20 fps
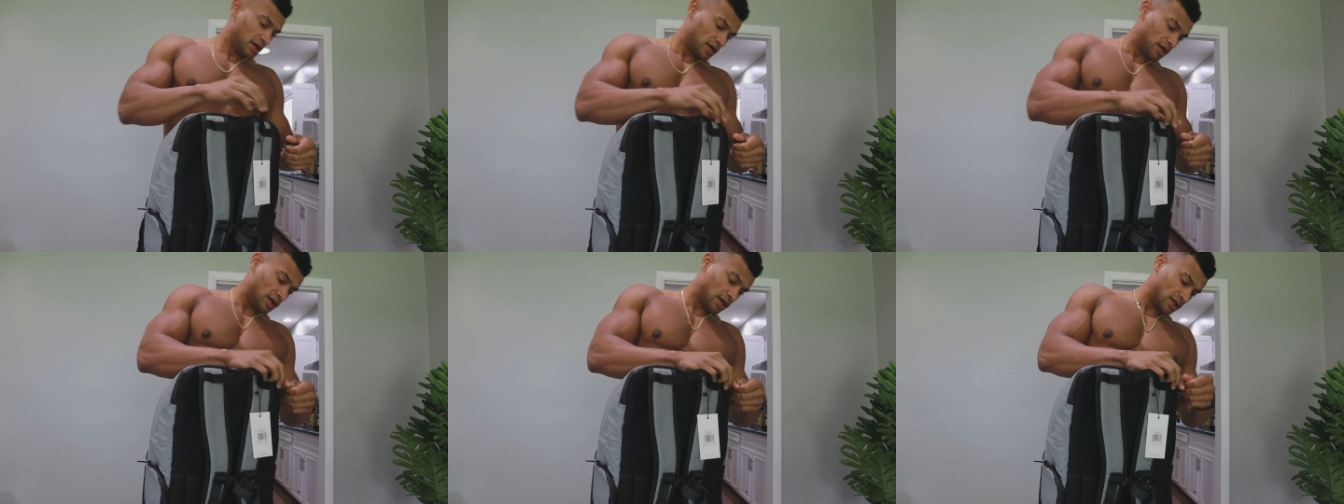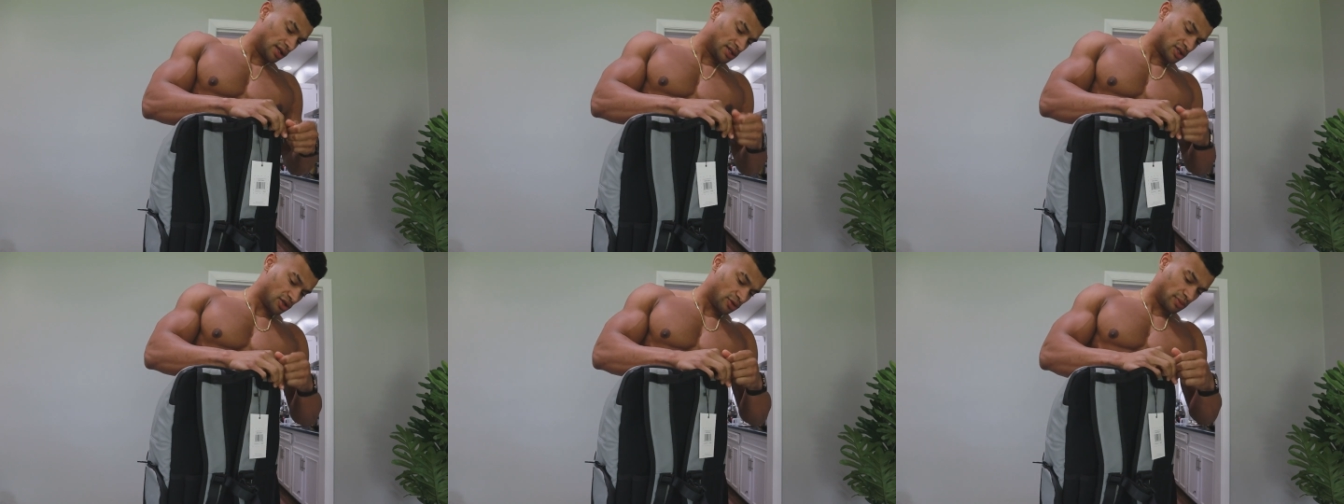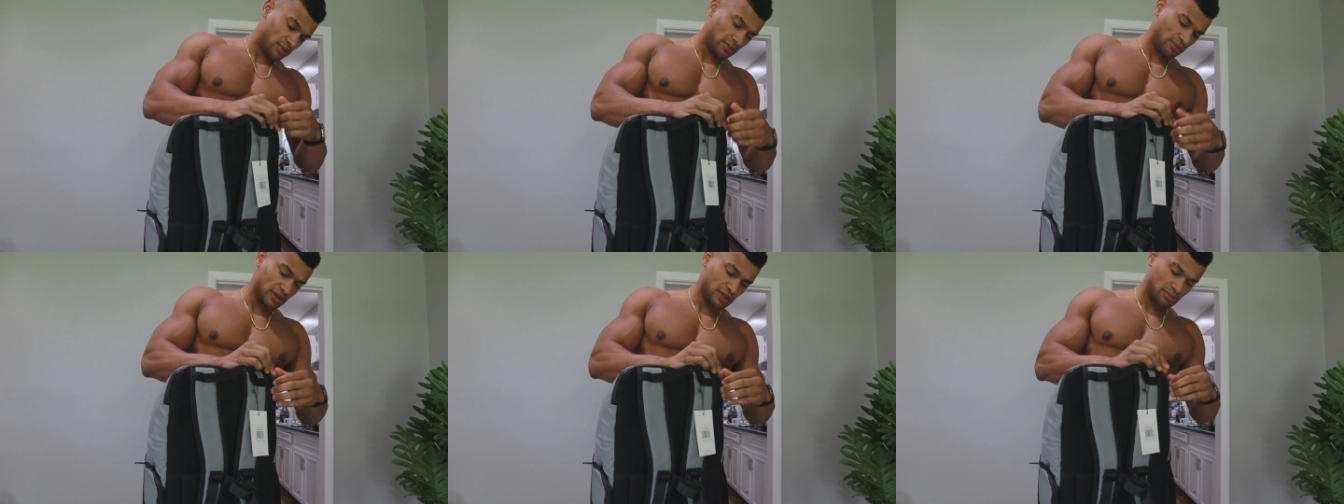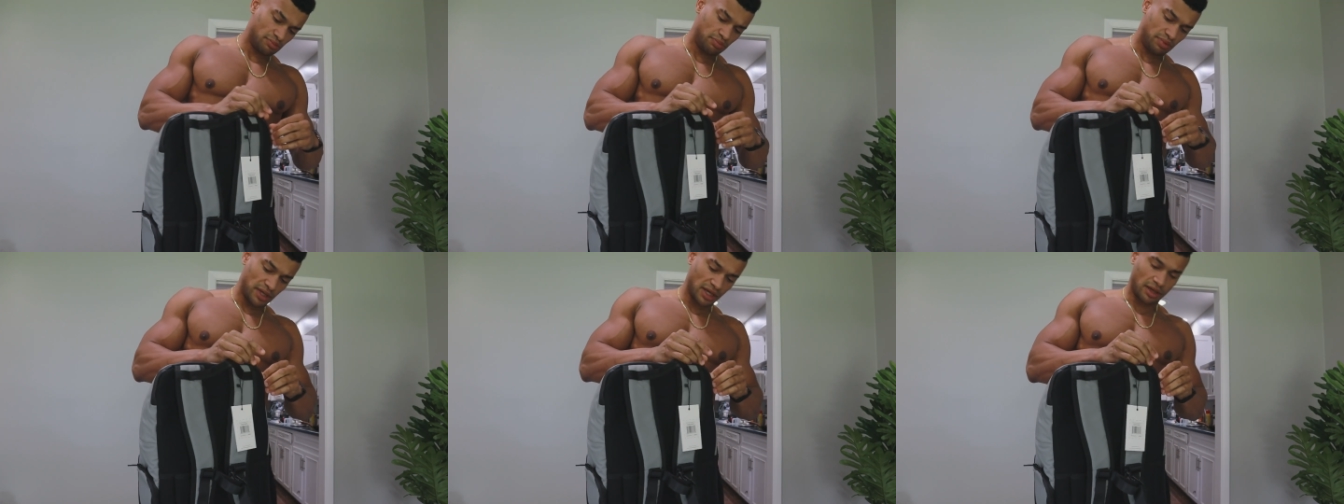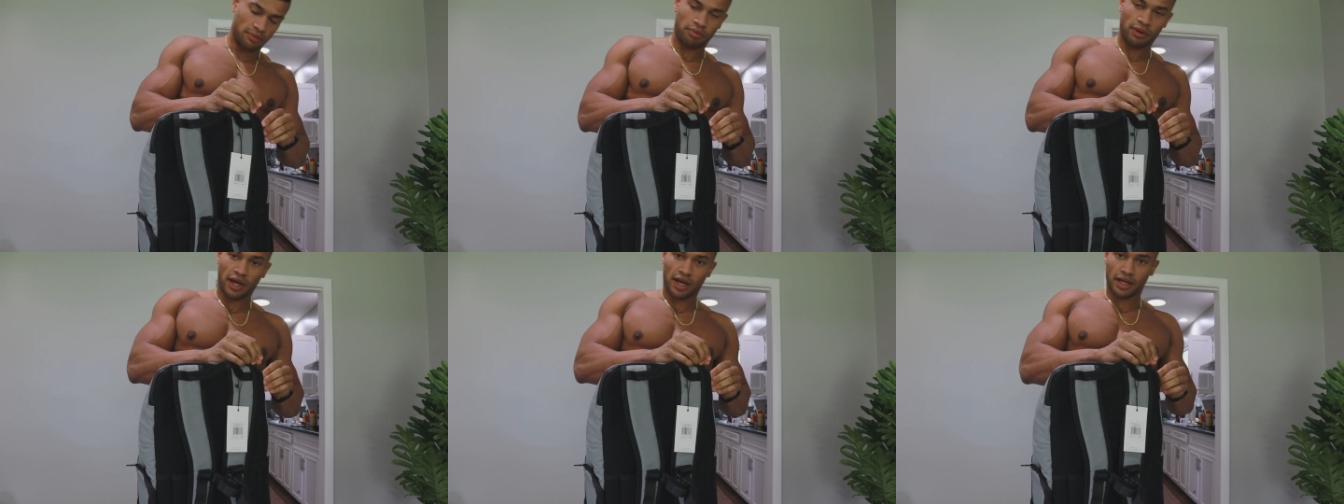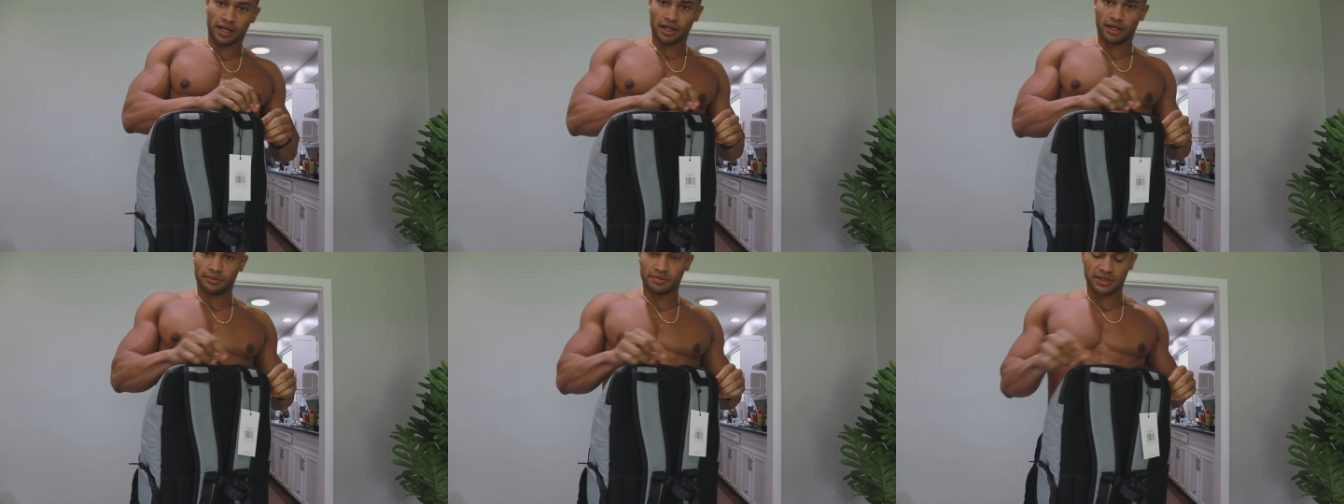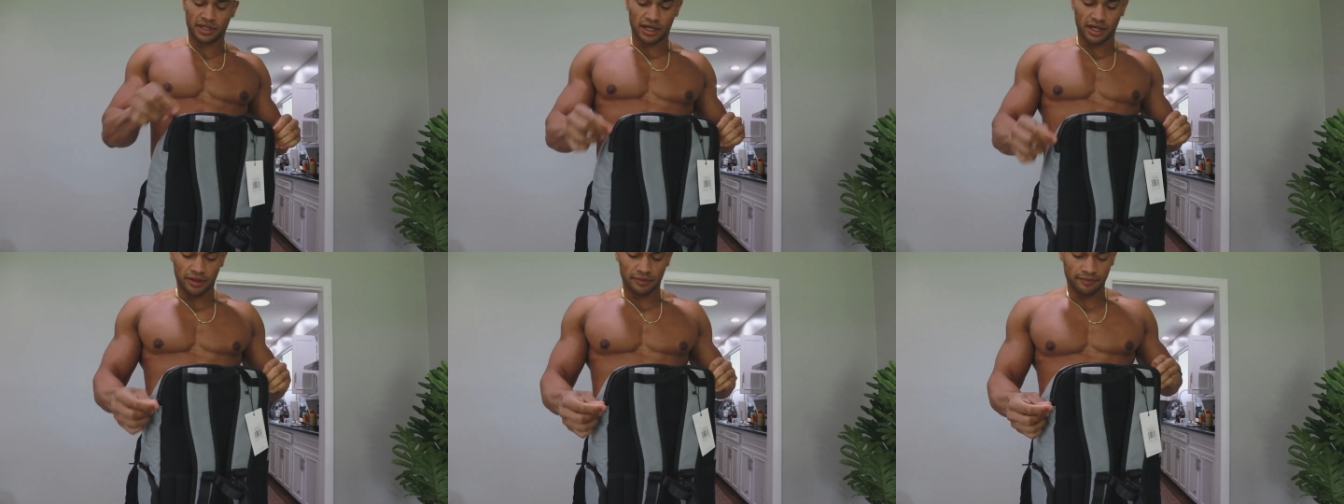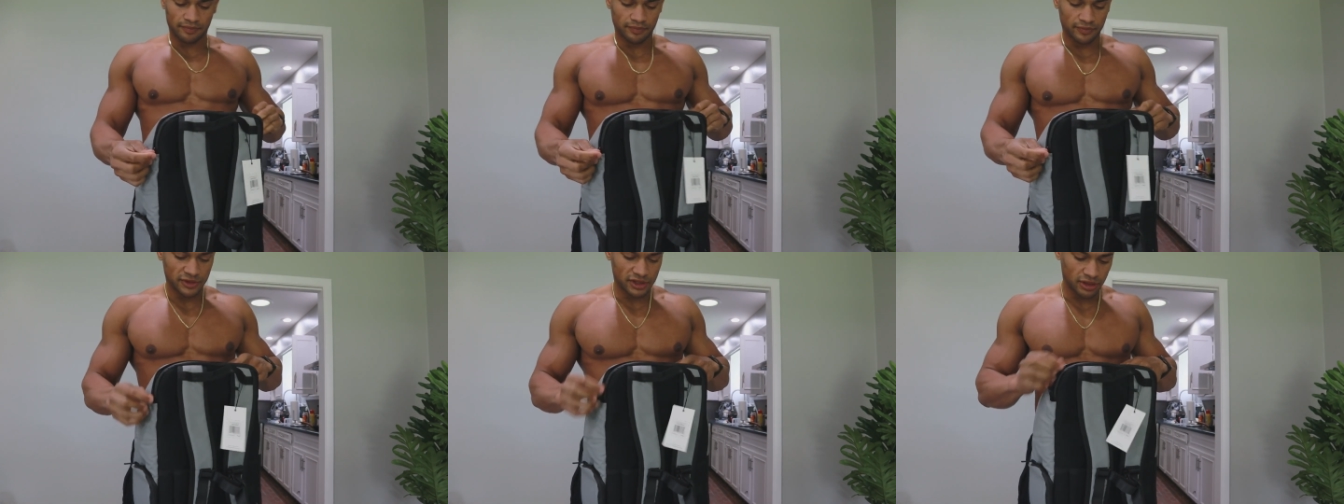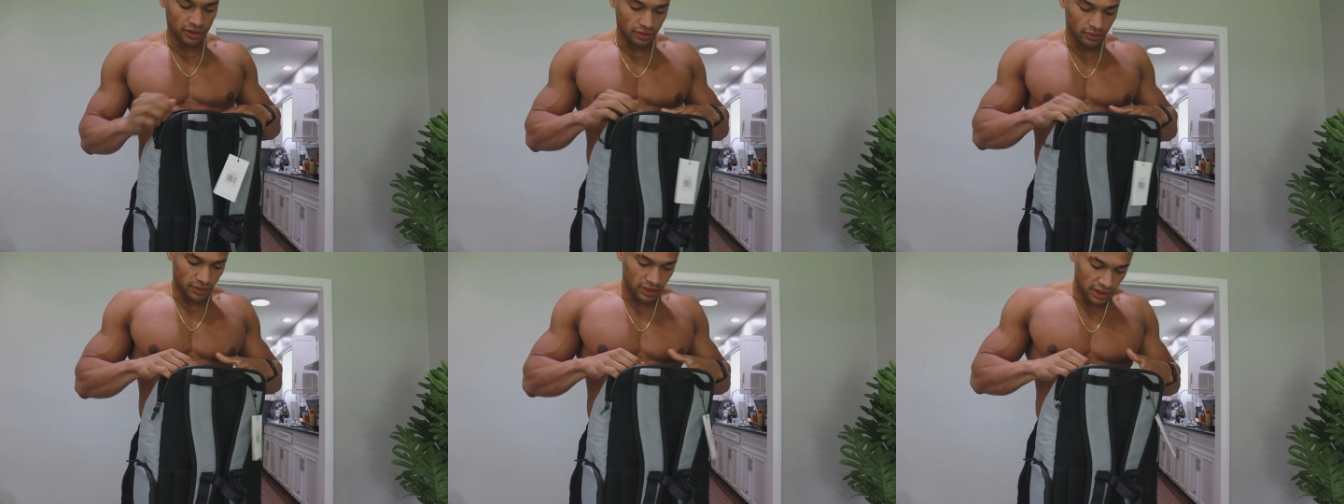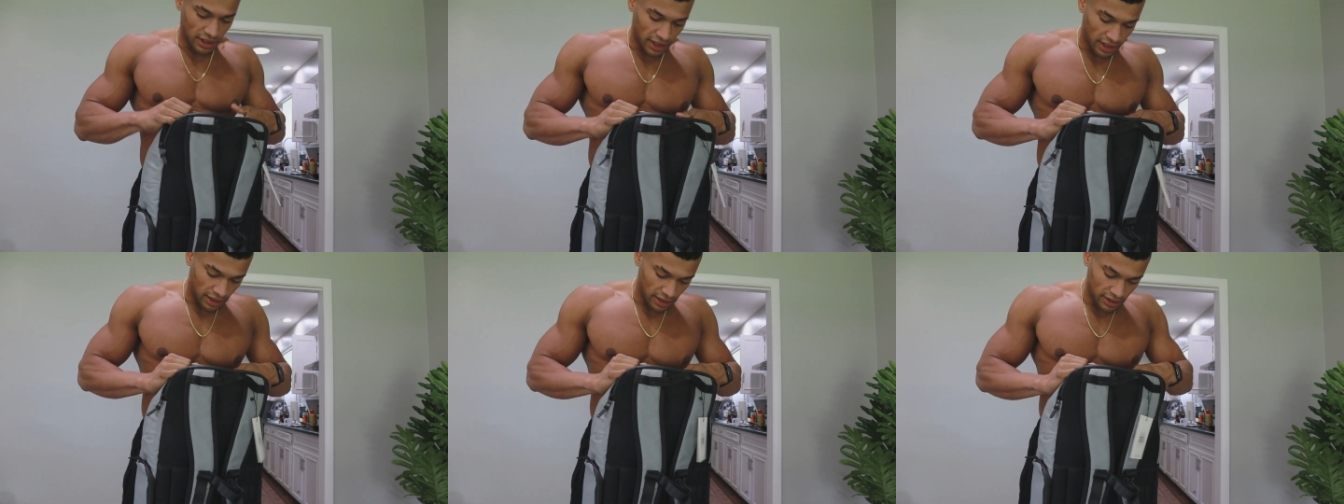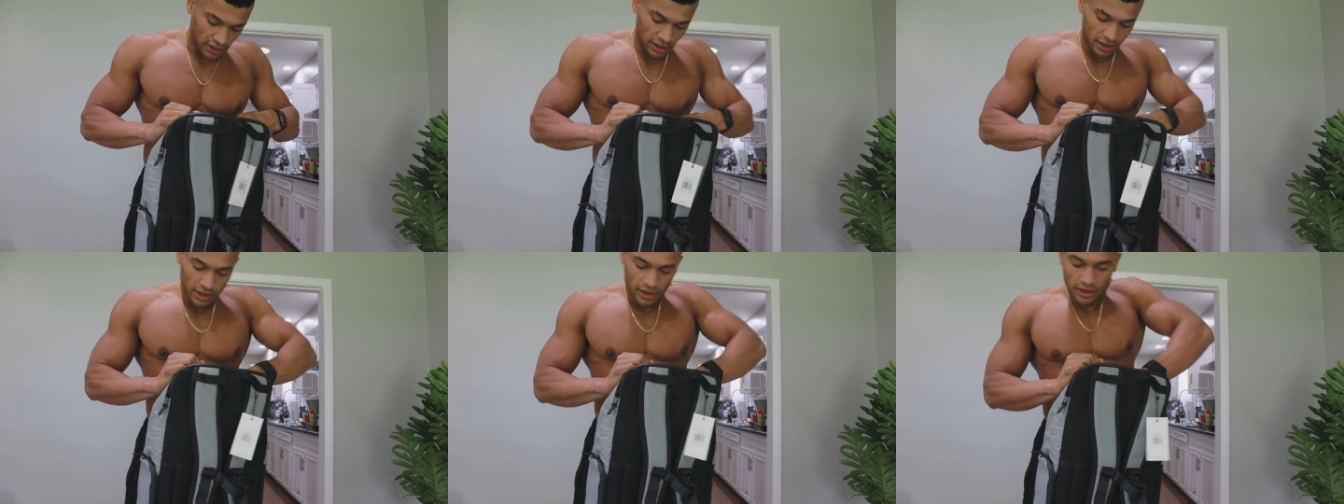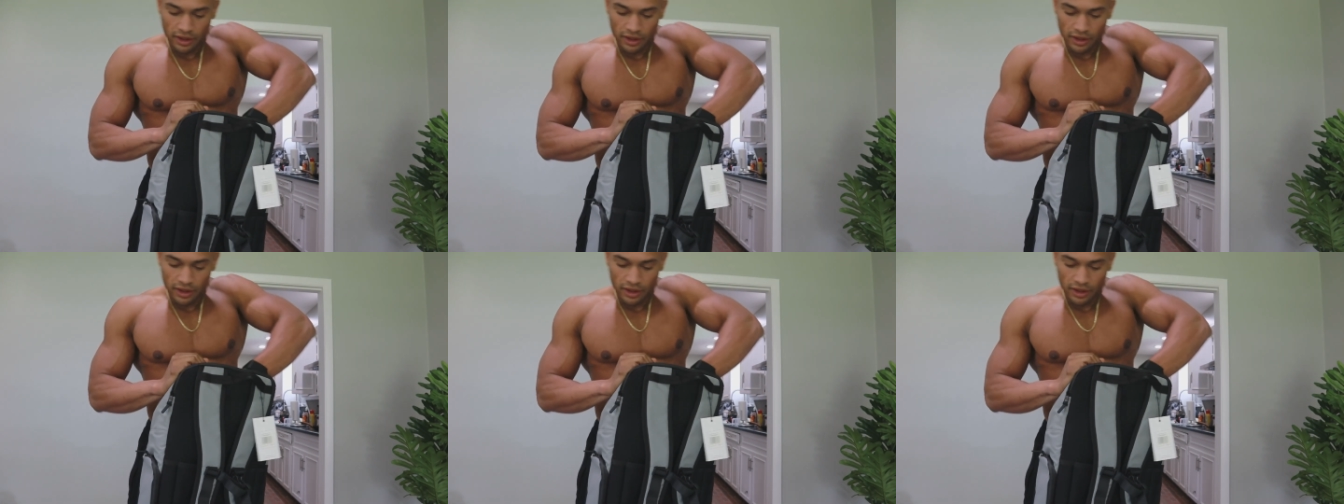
Let's open up this big pocket up top, see what we got.